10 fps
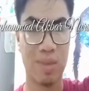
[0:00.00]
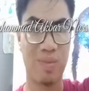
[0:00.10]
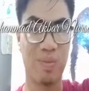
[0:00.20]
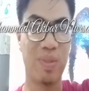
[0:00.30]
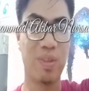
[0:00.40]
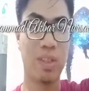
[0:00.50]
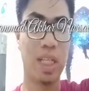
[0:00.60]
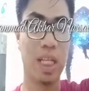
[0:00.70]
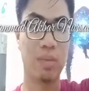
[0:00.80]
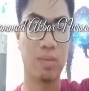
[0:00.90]
Before
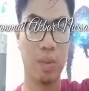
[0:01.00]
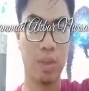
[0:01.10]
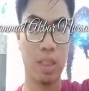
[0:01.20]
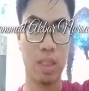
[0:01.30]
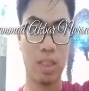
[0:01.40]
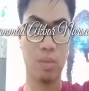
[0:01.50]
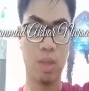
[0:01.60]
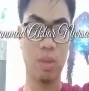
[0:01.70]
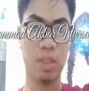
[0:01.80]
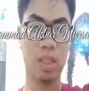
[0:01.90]
that,
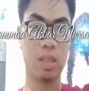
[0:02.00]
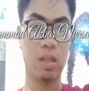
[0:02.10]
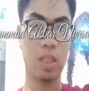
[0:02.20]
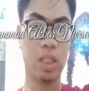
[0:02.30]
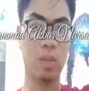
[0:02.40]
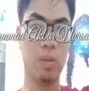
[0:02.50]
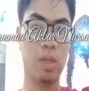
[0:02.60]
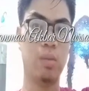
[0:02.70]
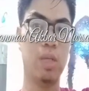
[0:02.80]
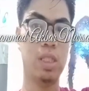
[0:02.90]
maybe that's all. Thank you
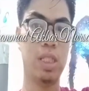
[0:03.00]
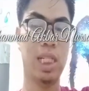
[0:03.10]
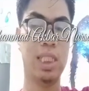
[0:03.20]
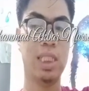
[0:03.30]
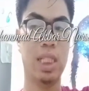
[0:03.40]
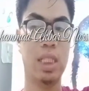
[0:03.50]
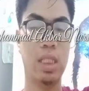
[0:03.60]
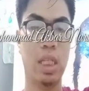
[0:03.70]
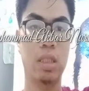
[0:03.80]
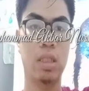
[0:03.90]
very much. Last I
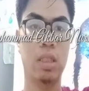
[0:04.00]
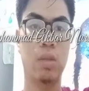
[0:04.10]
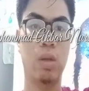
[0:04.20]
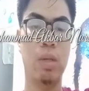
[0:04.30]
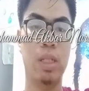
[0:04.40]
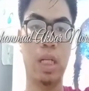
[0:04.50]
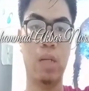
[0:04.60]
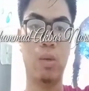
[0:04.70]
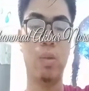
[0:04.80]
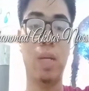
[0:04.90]
say,
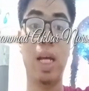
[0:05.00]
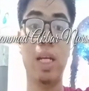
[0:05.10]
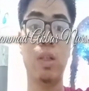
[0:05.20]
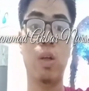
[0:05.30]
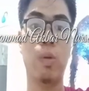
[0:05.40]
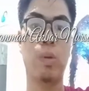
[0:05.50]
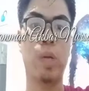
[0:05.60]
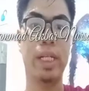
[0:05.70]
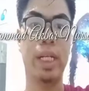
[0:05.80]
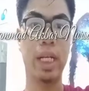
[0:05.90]
wabillahi taufiq wa
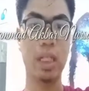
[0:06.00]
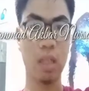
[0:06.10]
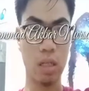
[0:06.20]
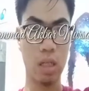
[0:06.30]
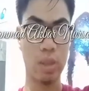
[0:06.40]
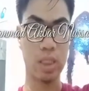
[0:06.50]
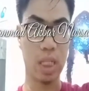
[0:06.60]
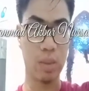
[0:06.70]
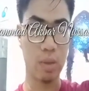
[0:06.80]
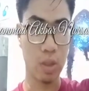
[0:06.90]
hidayat.
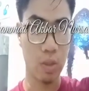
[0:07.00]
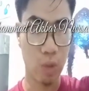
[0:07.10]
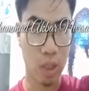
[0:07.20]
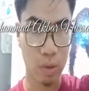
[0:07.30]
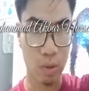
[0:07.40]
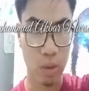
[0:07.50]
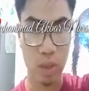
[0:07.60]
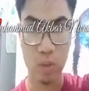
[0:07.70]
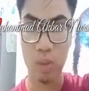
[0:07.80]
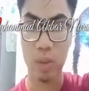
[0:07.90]
Wassalamualaikum warahmatullahi
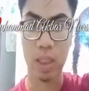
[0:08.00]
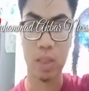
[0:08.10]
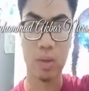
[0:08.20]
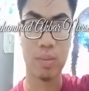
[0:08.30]
wabarakatuh.